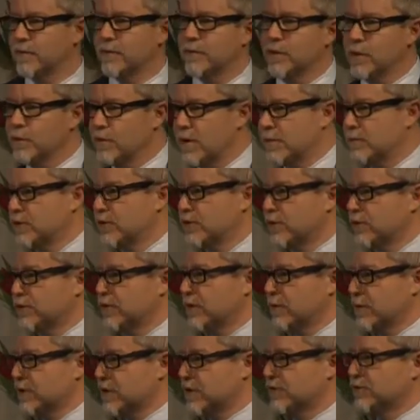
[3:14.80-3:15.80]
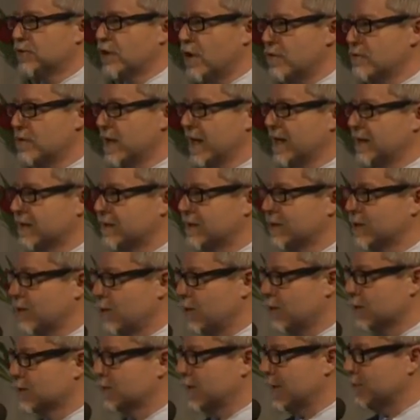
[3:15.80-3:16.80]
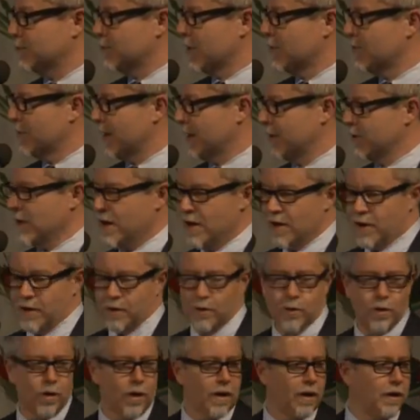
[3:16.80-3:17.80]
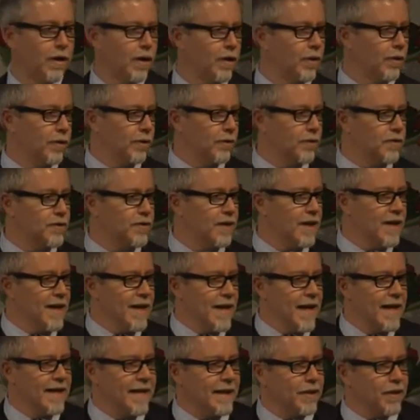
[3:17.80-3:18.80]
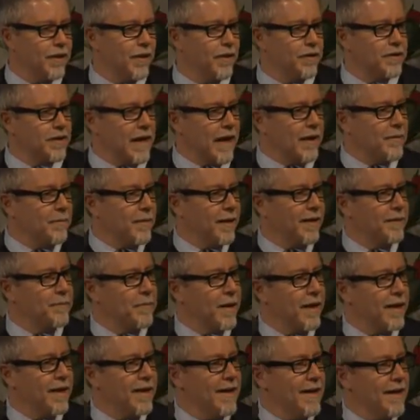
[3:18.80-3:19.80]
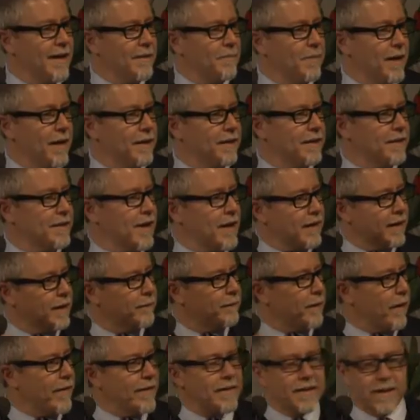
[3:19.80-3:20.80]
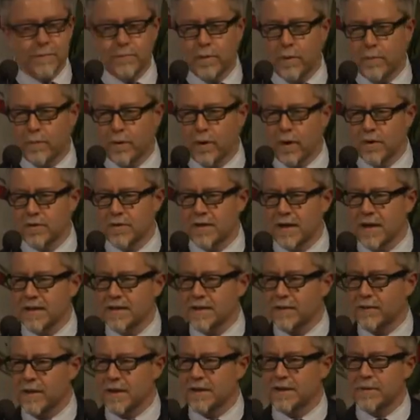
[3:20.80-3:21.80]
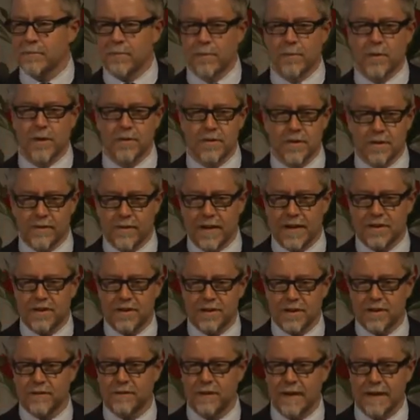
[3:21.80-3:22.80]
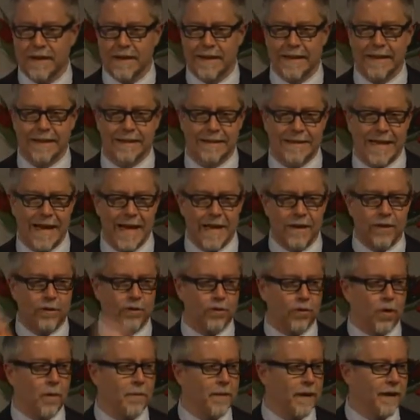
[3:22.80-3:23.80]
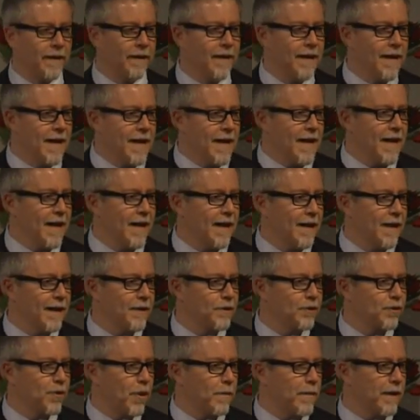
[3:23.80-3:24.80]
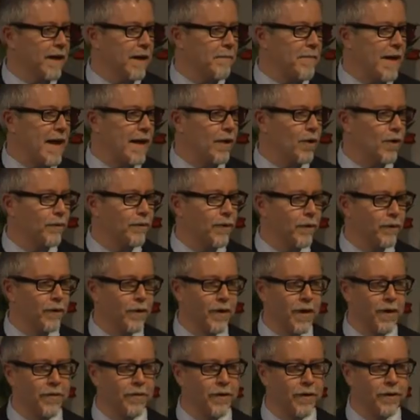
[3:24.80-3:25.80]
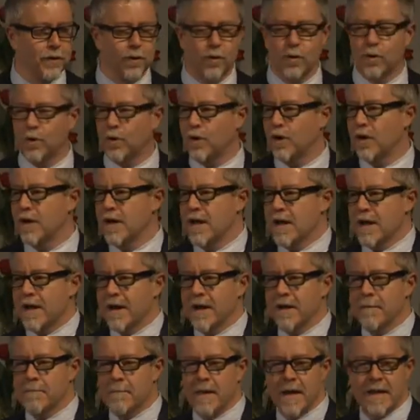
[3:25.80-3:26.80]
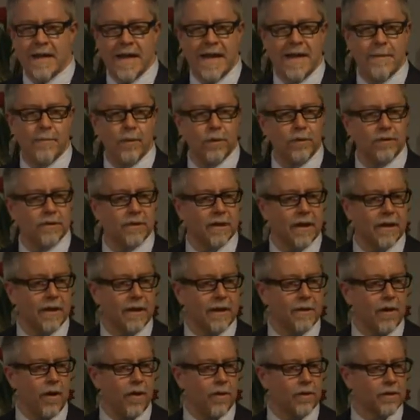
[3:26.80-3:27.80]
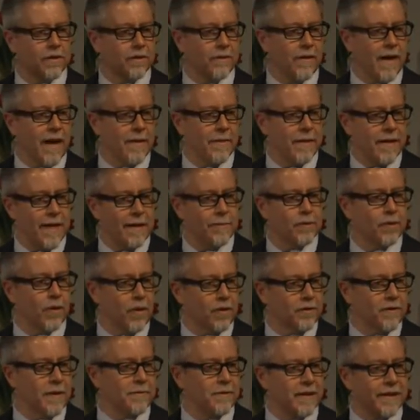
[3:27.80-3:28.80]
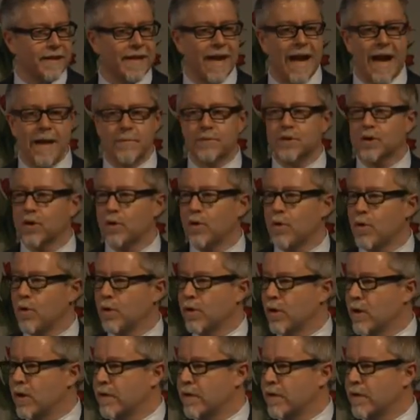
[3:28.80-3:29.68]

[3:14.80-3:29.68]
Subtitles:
you, I'm sure, do, which is donate to Oxfam, donate your clothes. And it turns out by designing a very simple process of actually just filling in a little tag and dropping a bag off at the door, enables Oxfam to capture all